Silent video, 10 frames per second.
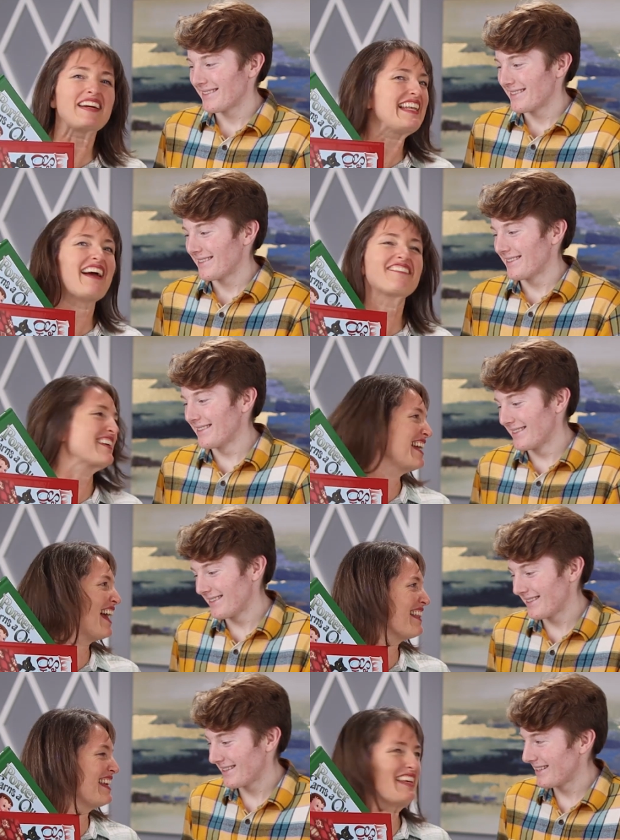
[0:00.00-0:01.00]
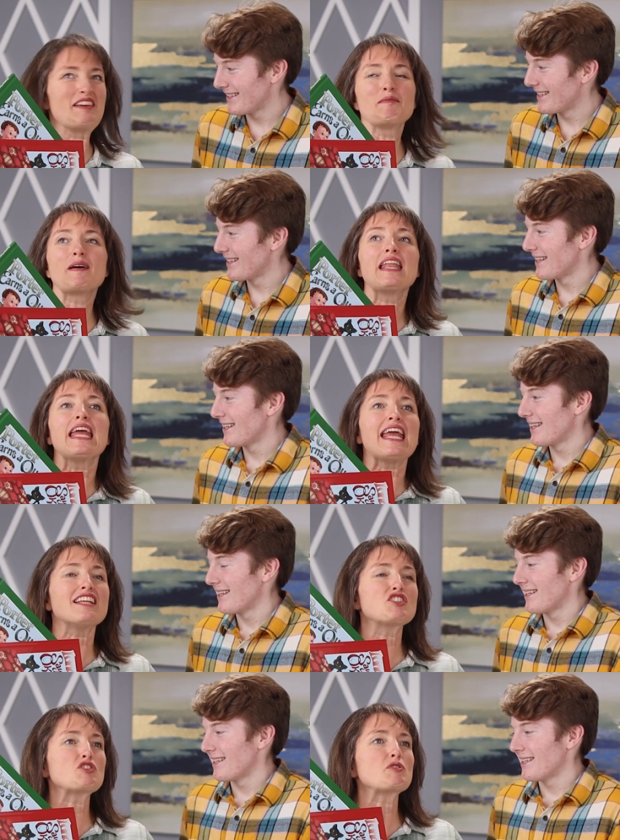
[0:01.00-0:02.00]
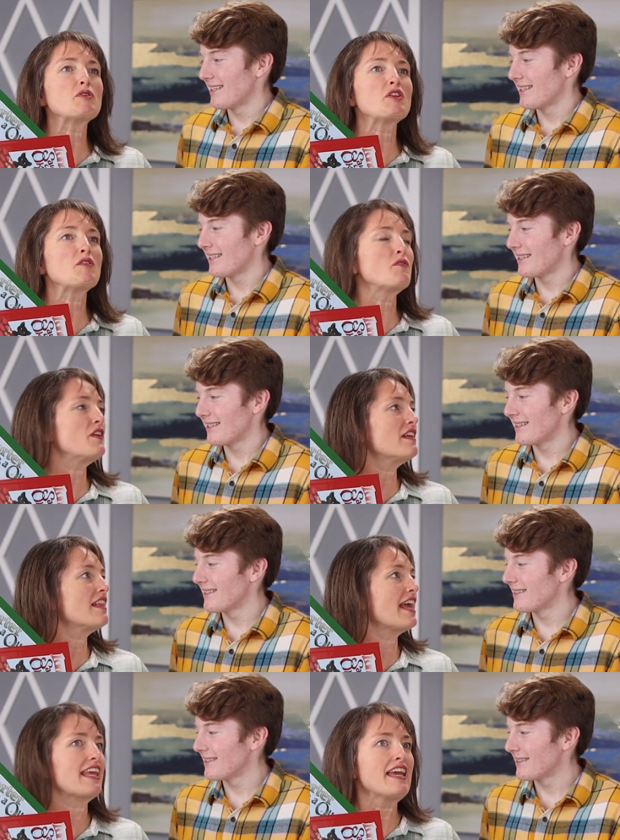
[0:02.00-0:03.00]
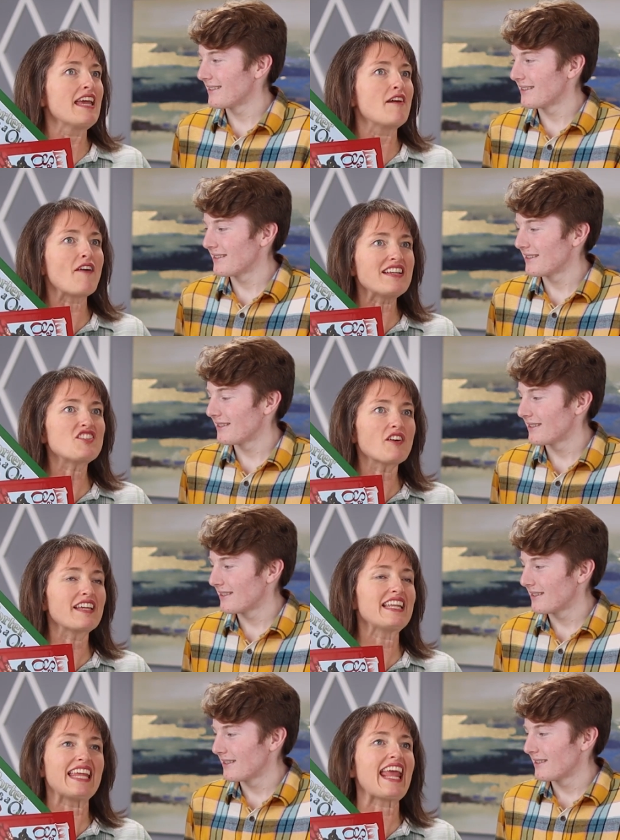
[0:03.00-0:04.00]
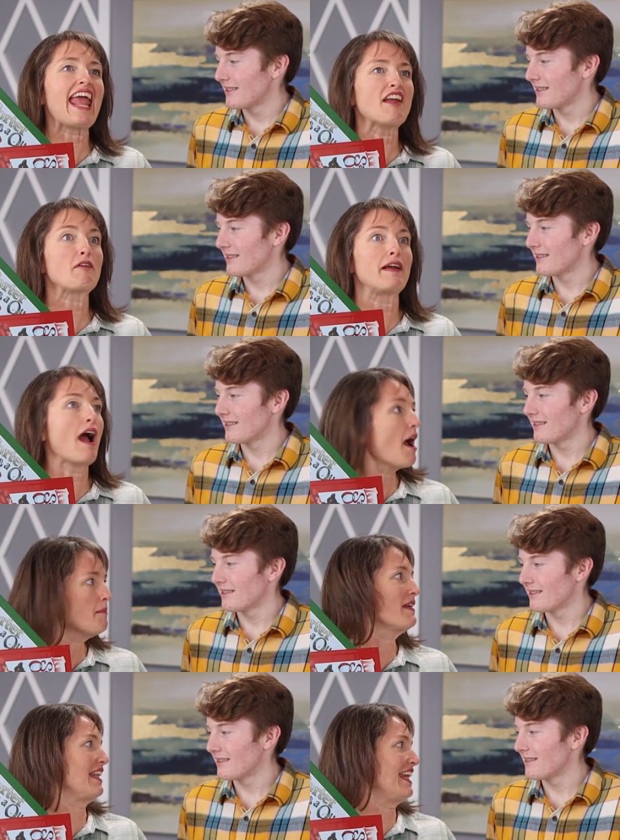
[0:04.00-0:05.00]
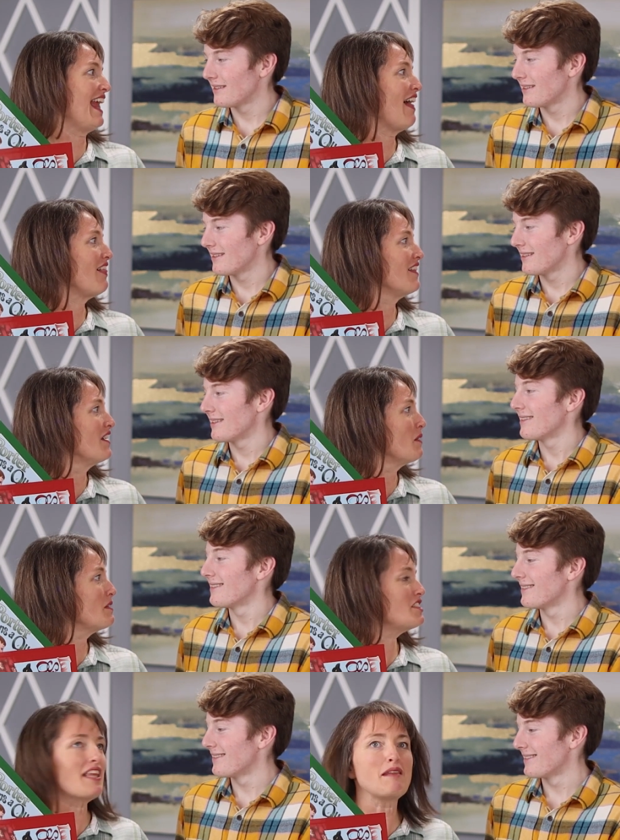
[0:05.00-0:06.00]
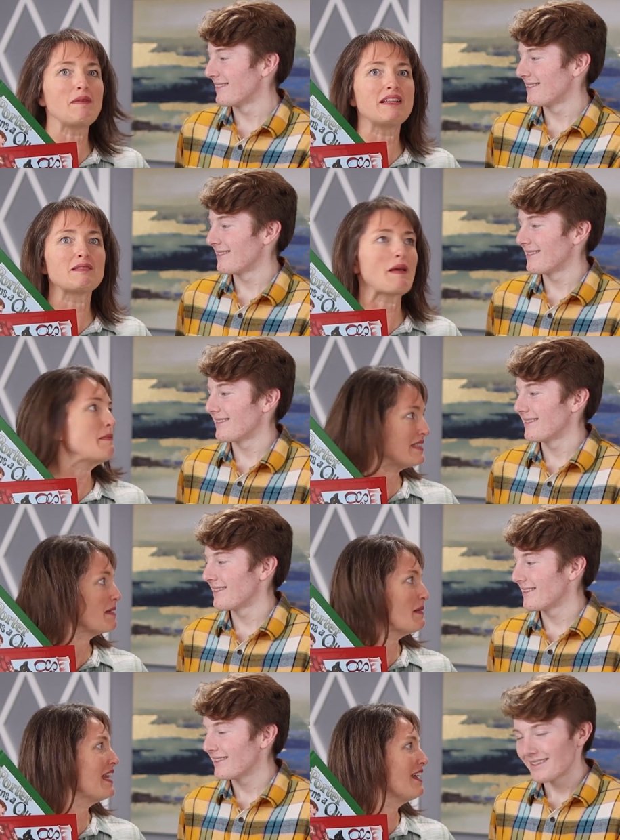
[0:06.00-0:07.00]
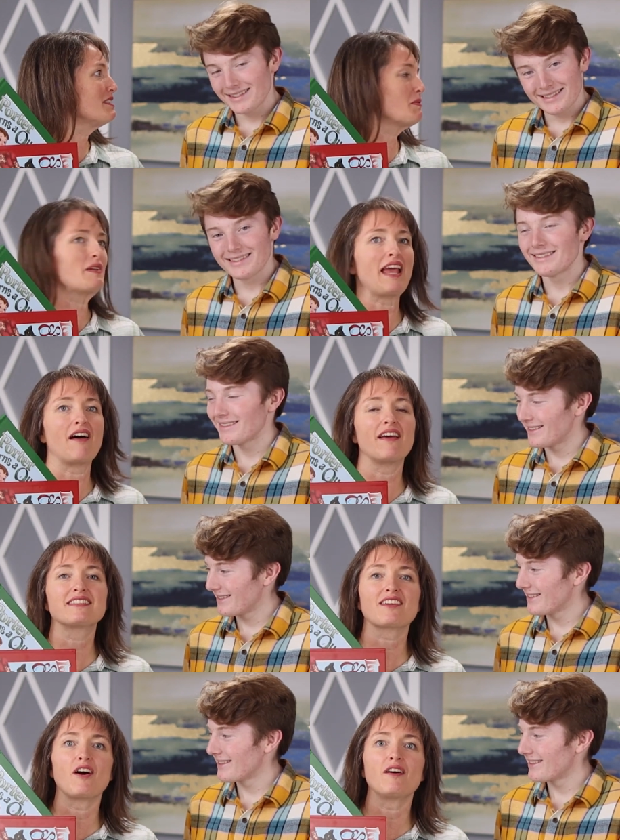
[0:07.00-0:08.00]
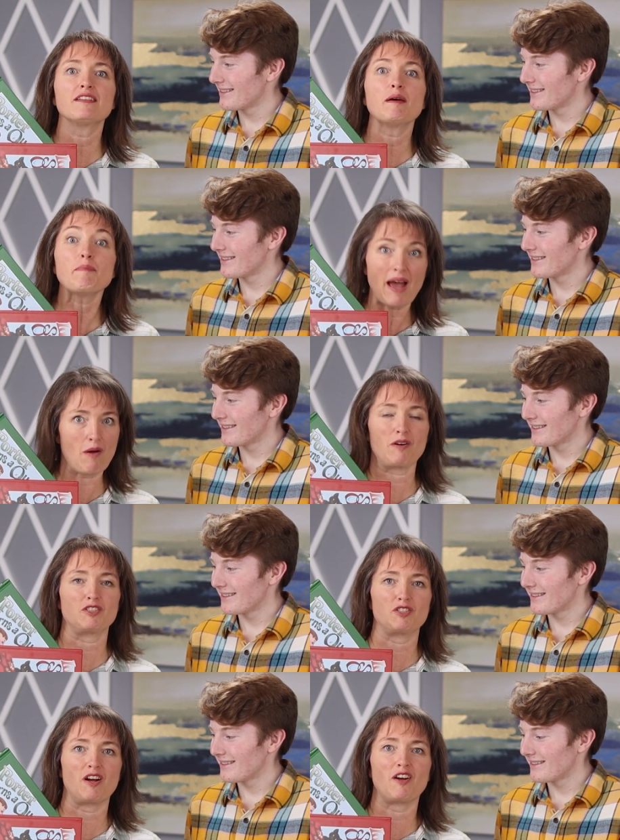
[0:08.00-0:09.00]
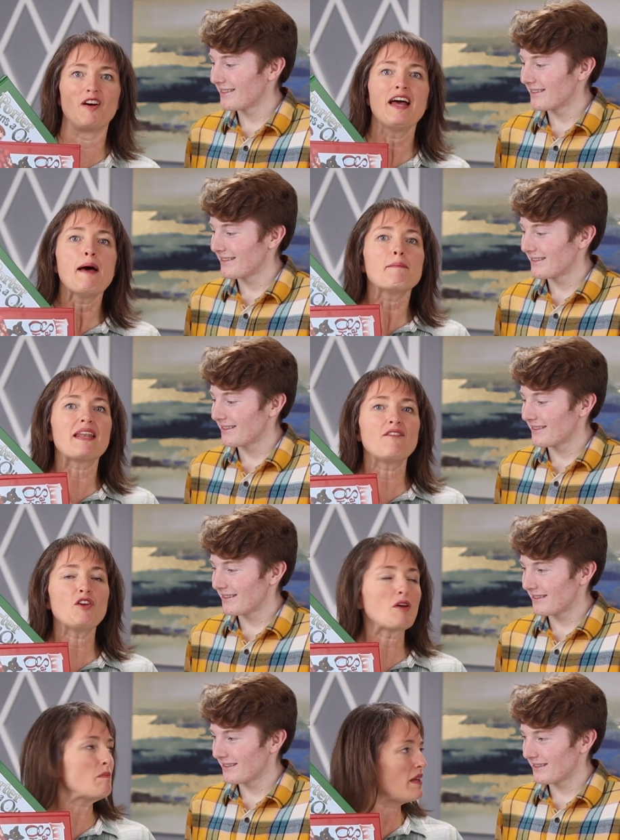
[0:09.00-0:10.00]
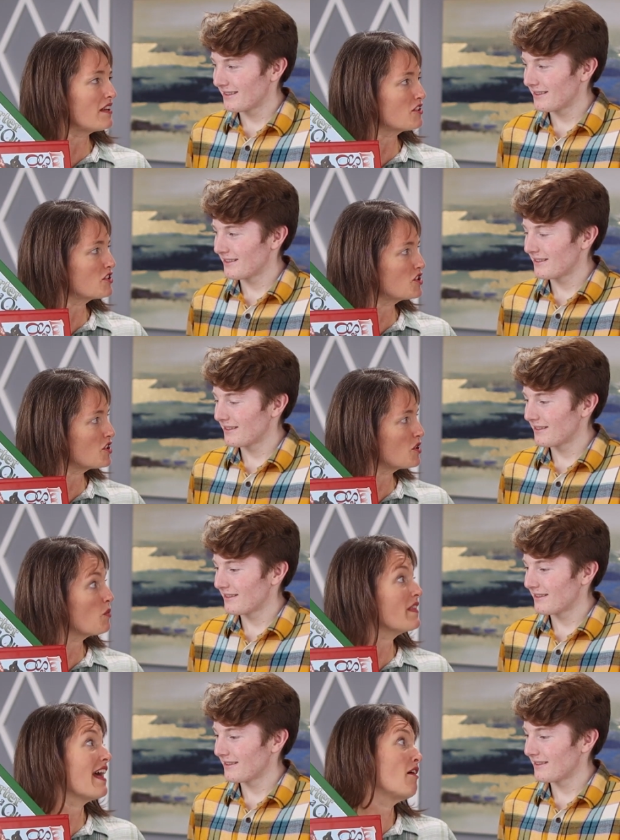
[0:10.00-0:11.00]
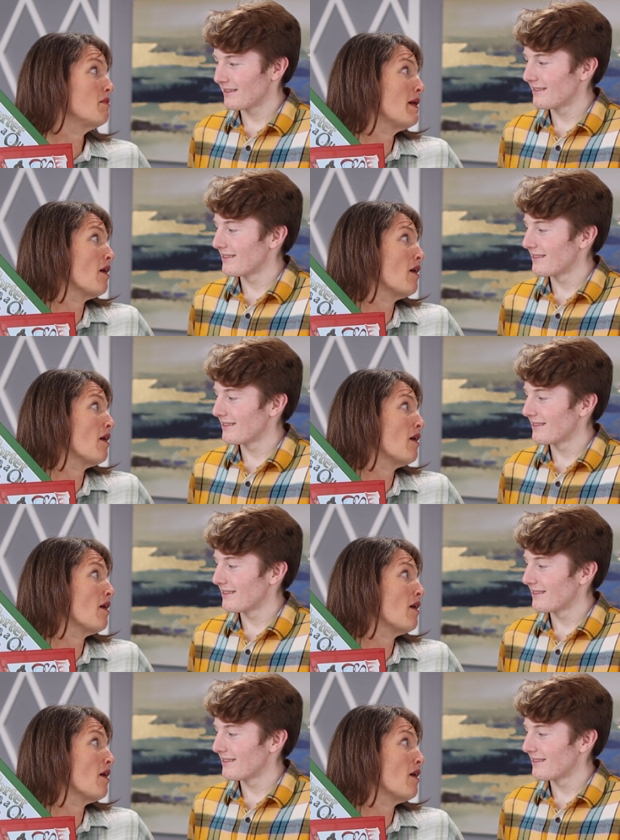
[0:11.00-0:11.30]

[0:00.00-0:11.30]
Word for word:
Speaker 1: we never yell at you, but it's true. You feel like if I start getting angry, I'm going to yell, which then means maybe somebody else will yell. It's called a power struggle. But if you can be understood without a